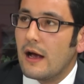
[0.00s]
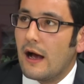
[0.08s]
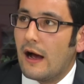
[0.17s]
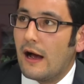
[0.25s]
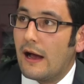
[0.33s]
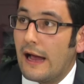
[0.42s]

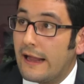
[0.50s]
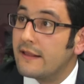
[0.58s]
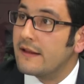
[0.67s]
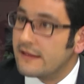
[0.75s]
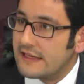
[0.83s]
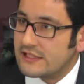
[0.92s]

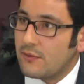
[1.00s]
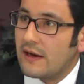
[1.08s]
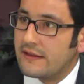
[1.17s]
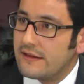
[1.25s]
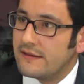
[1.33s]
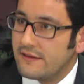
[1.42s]
And that's why
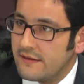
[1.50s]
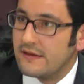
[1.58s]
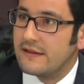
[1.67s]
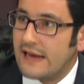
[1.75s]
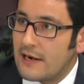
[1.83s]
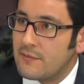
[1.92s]
the
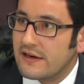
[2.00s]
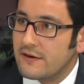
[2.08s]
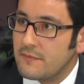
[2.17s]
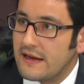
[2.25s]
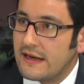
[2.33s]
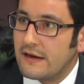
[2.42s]
Diyarbakir
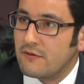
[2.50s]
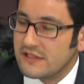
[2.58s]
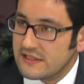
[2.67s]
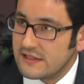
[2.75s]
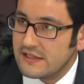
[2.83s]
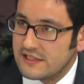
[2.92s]
meeting
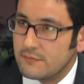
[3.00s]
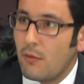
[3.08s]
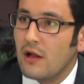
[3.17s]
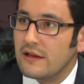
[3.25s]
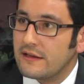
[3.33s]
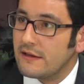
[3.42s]
was
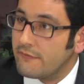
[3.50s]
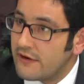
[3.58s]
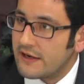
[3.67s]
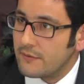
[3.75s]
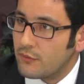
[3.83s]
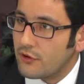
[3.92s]
symbolically
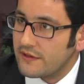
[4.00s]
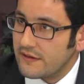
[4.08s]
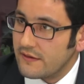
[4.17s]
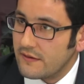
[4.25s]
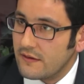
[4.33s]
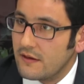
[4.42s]
very
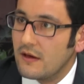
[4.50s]
important.